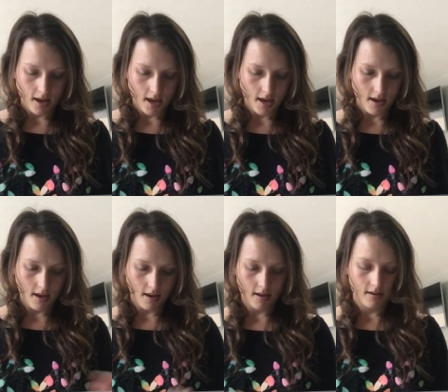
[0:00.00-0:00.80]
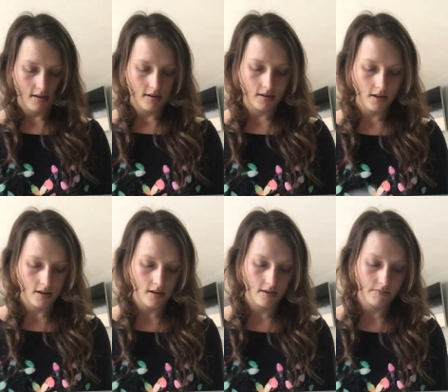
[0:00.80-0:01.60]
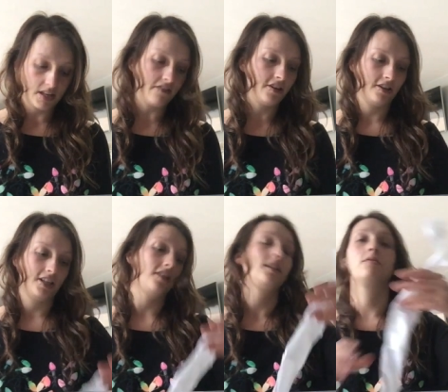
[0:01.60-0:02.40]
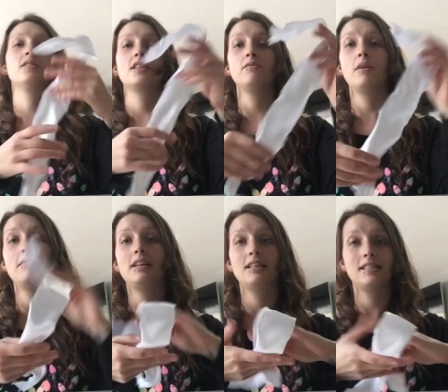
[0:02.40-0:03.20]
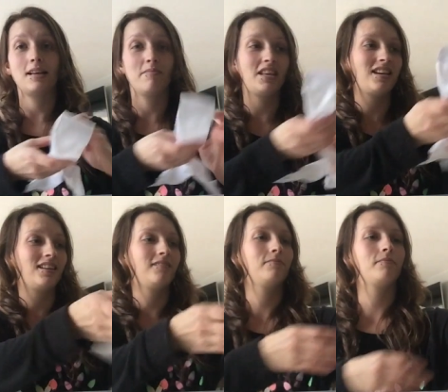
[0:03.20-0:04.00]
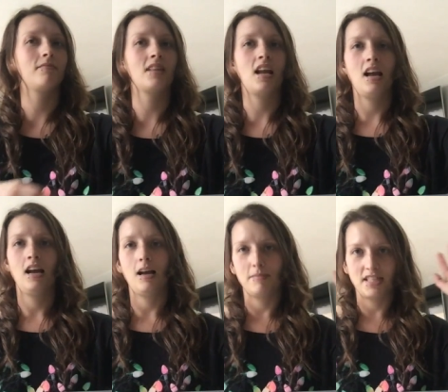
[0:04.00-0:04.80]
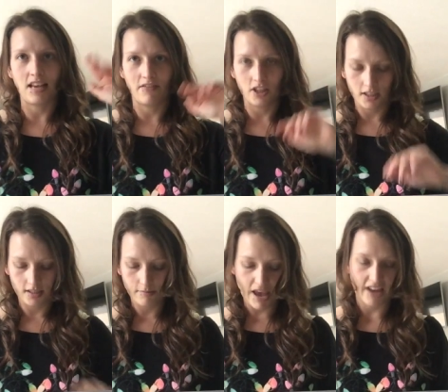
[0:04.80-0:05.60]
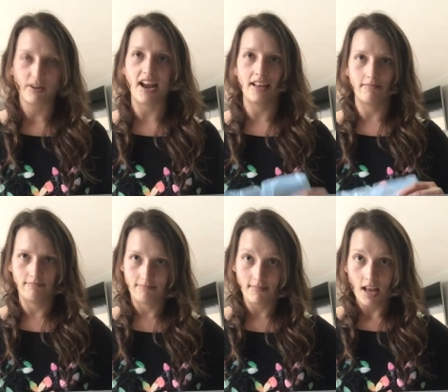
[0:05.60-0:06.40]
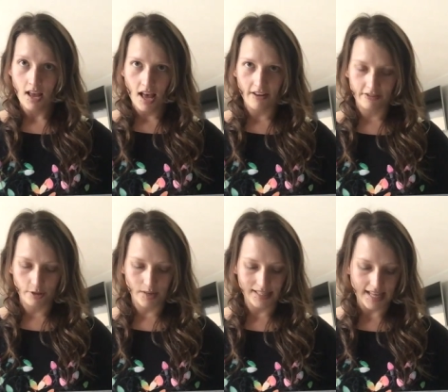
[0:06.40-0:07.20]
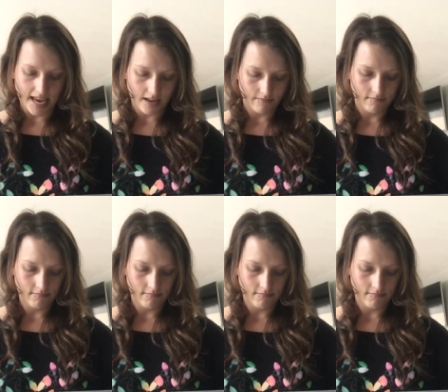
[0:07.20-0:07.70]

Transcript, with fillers: And definitely gonna use this ribbon on something. I'm a saver, pack rat, however you wanna say it.